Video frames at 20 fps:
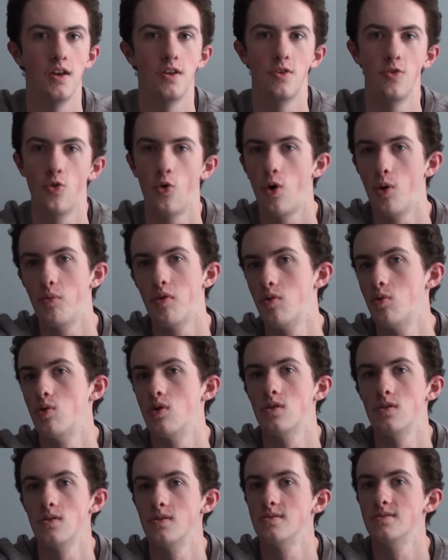normal
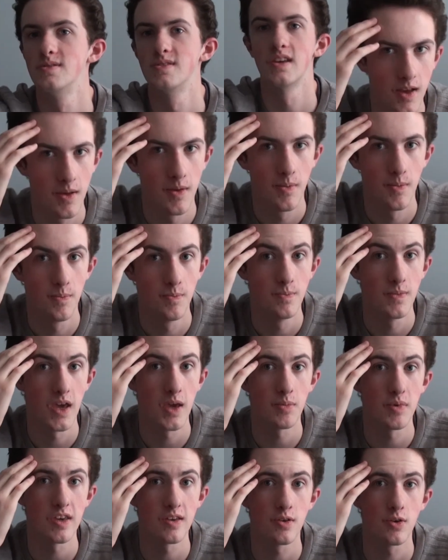words
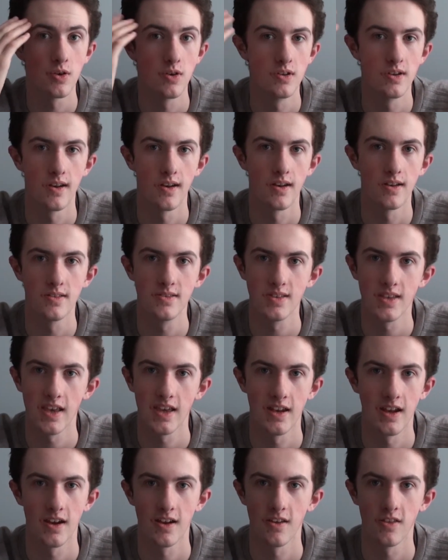maybe couldn't
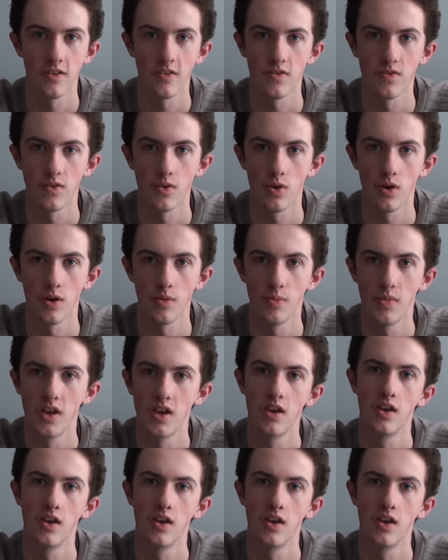in any other form.